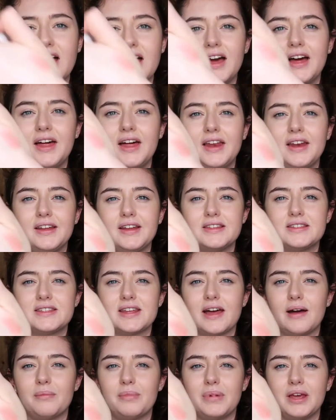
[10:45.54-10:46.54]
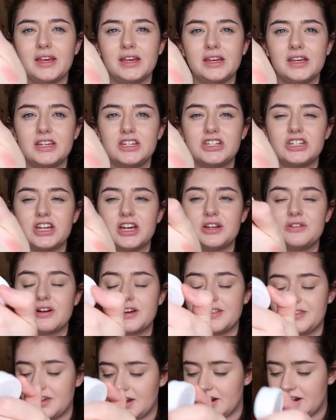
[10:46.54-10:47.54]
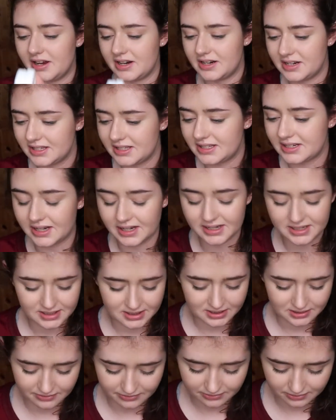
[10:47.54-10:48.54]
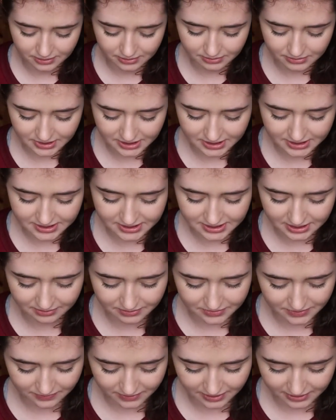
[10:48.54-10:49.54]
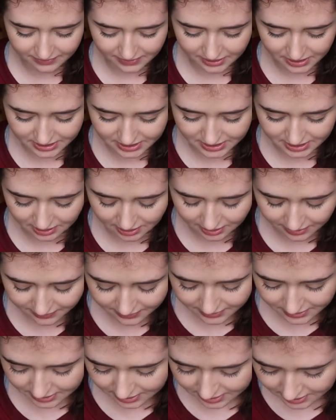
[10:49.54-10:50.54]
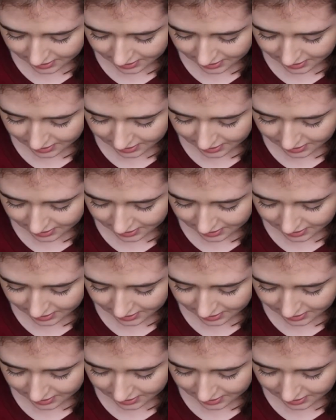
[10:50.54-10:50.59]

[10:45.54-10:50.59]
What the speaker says: And it's that pinky shade right there. It is nice. The formula seems very, very soft,